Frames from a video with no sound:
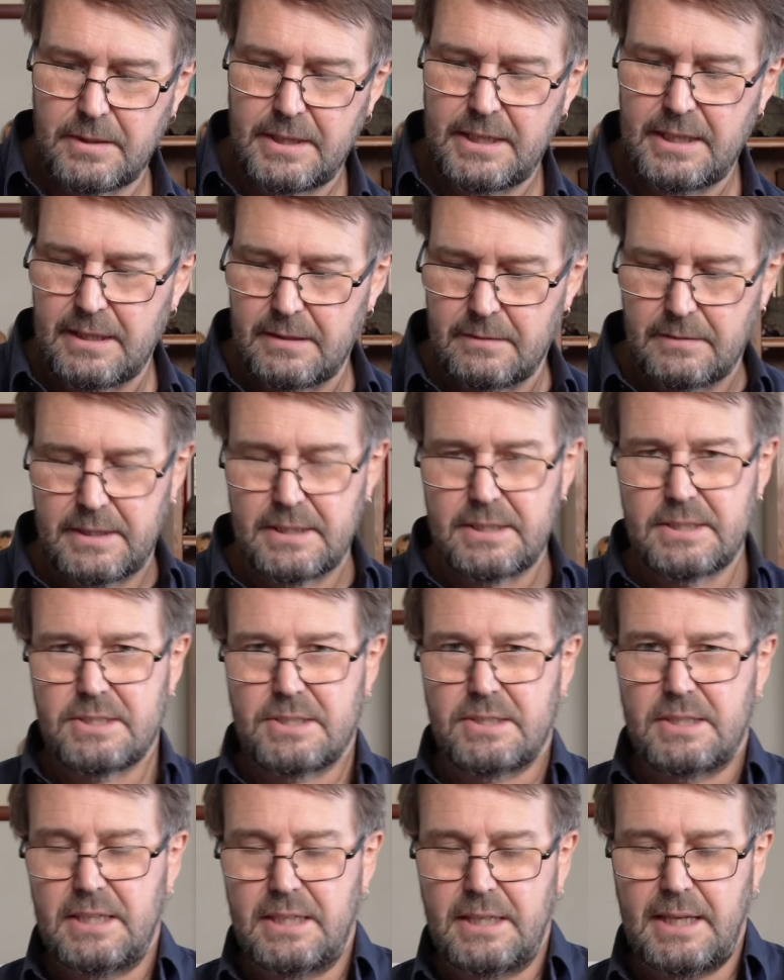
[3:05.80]
here
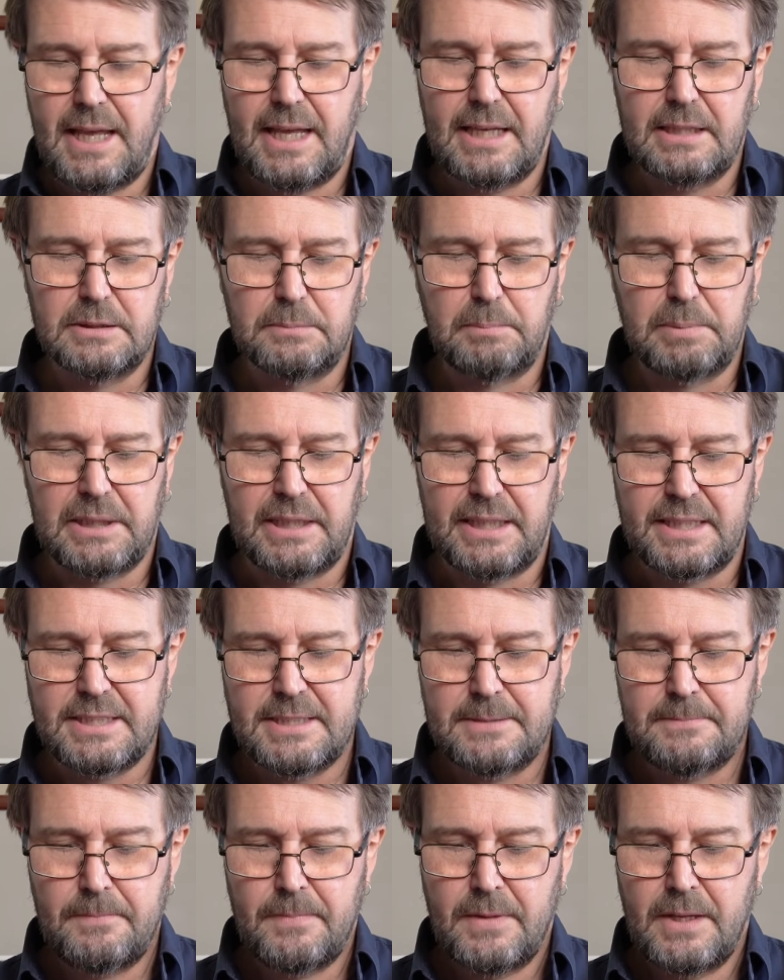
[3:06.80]
is the
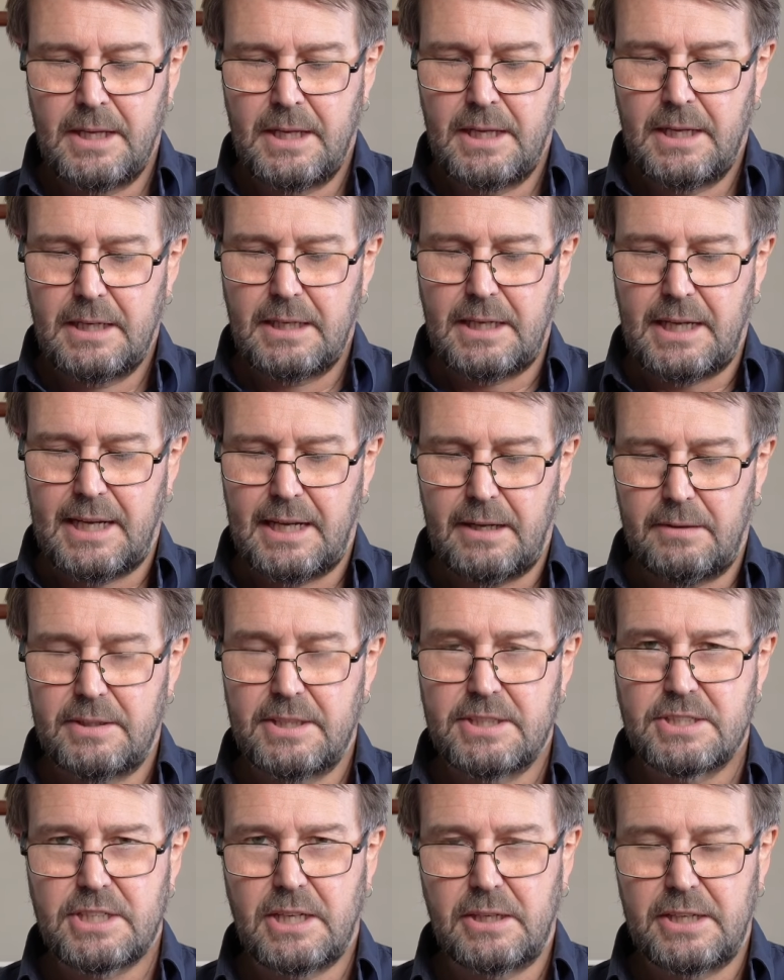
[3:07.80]
L-plate. Now,
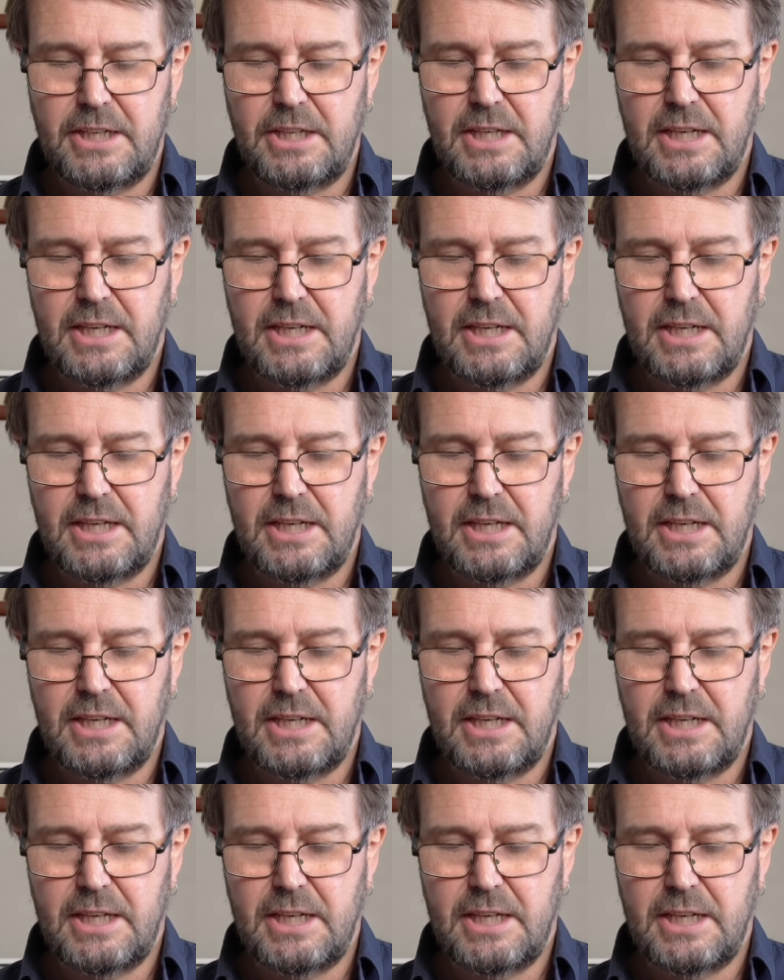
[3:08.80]
there's only